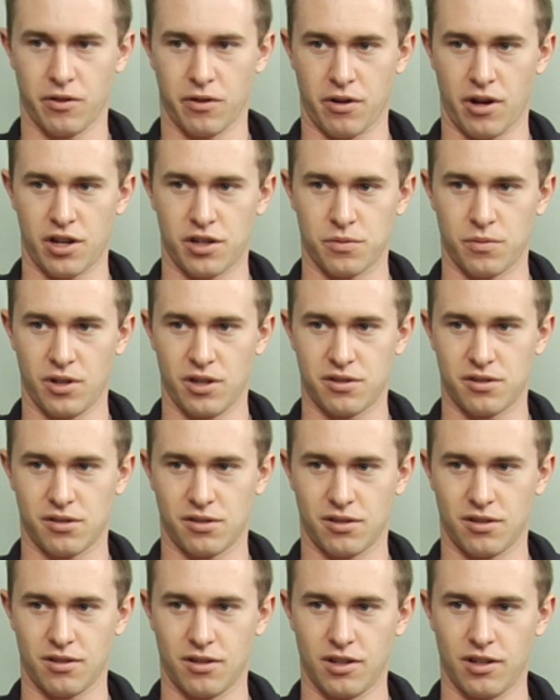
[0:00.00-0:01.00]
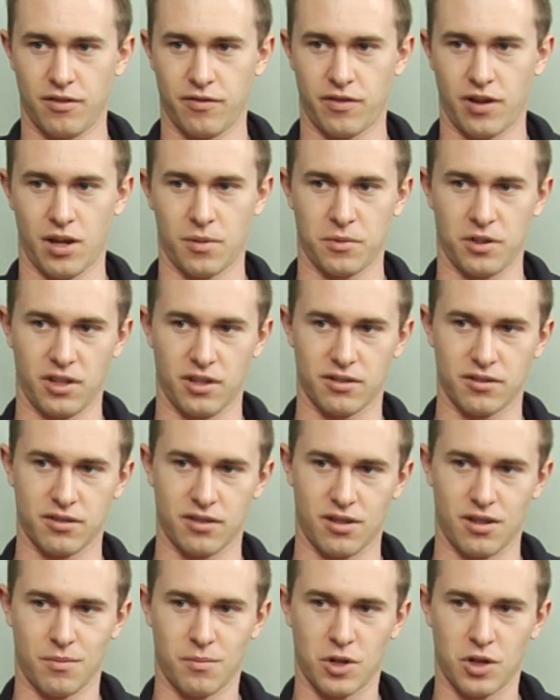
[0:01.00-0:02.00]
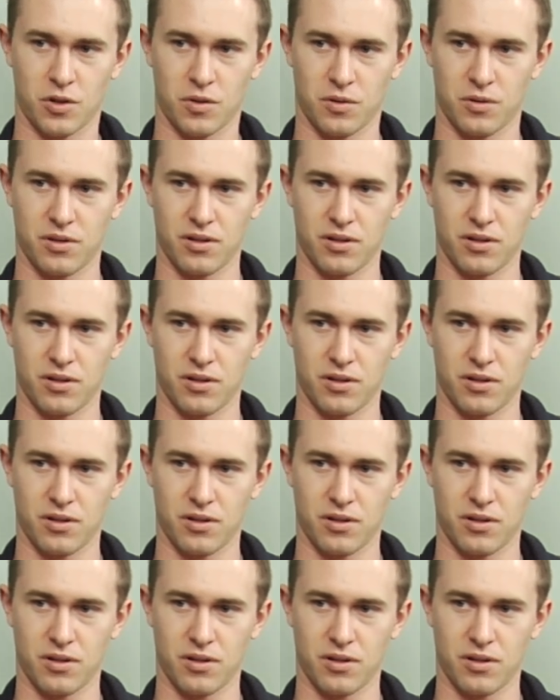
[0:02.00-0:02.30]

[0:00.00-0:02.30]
graduation, your family gets to come out,